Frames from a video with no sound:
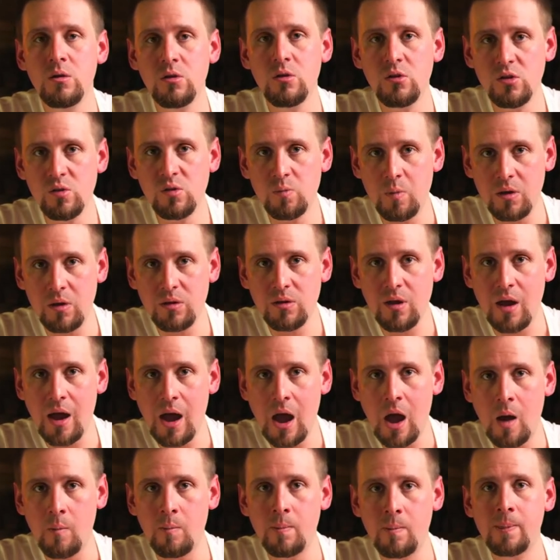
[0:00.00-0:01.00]
Spend
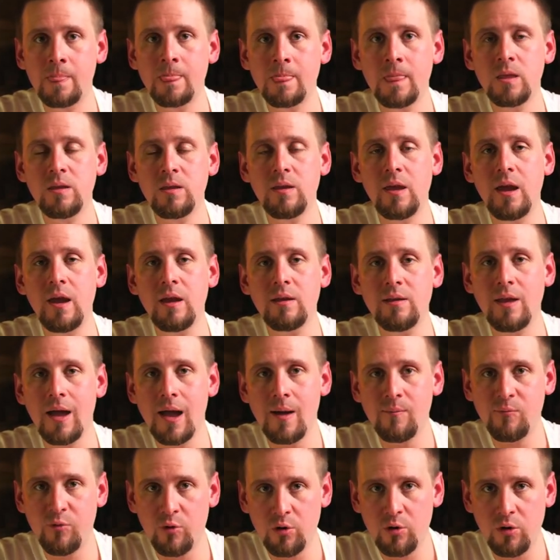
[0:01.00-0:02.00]
time, take
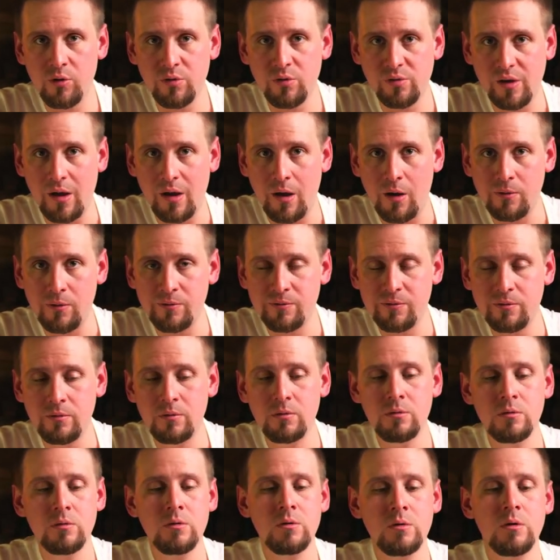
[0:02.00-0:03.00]
time for yourself,
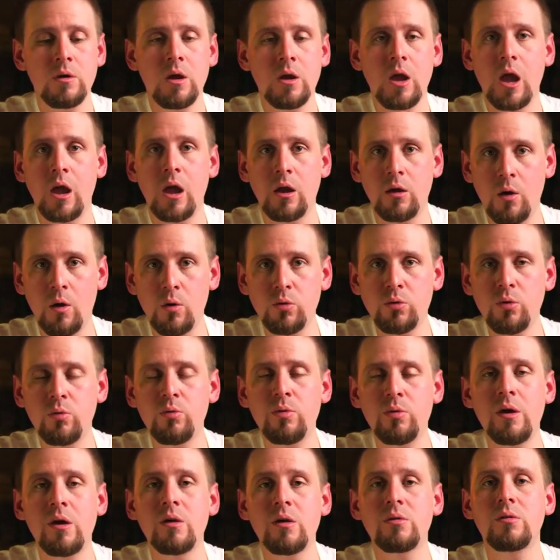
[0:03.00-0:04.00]
and go through
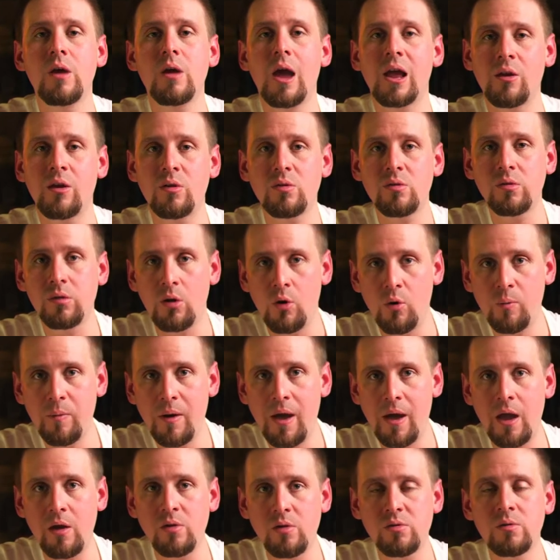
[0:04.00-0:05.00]
this at a slow
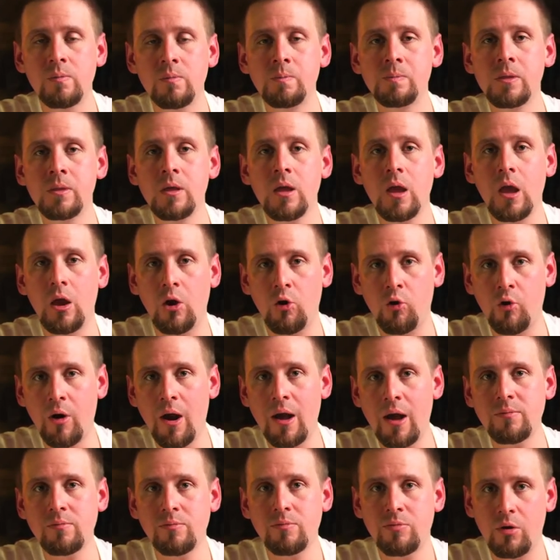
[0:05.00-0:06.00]
pace and
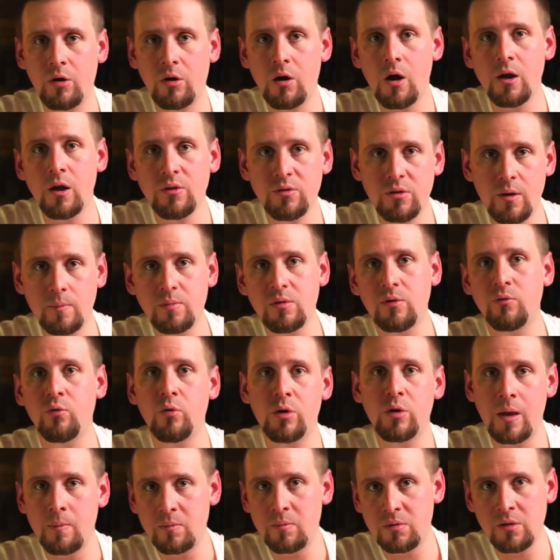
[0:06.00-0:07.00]
grasp the concepts of
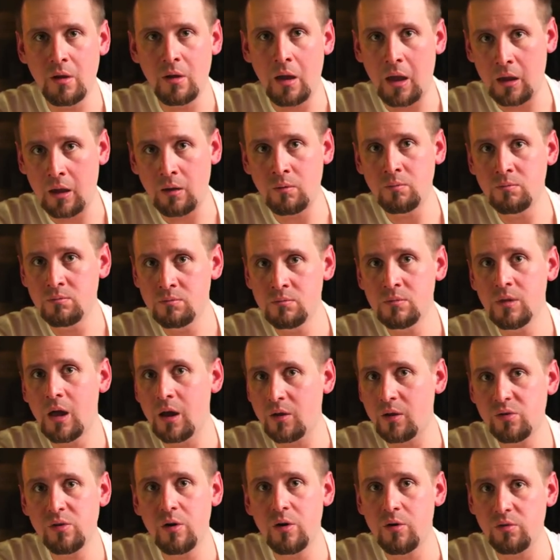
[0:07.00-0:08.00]
what I'm saying.
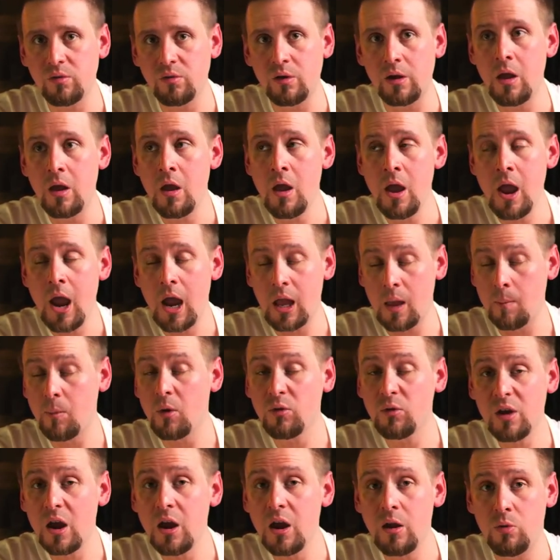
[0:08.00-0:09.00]
Like, seriously. And I'm
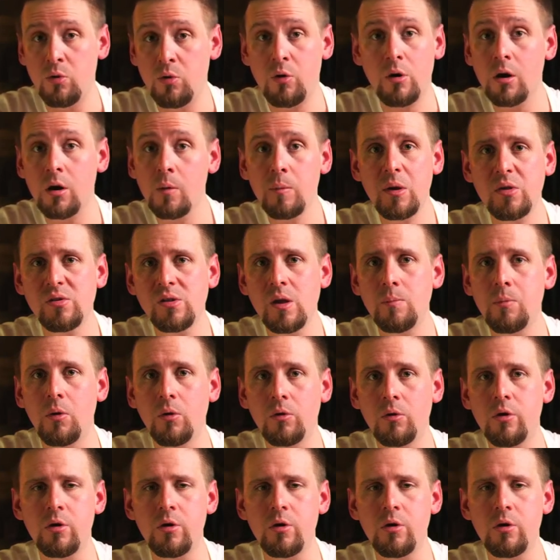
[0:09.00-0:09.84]
going to tell you, they're going to be simple.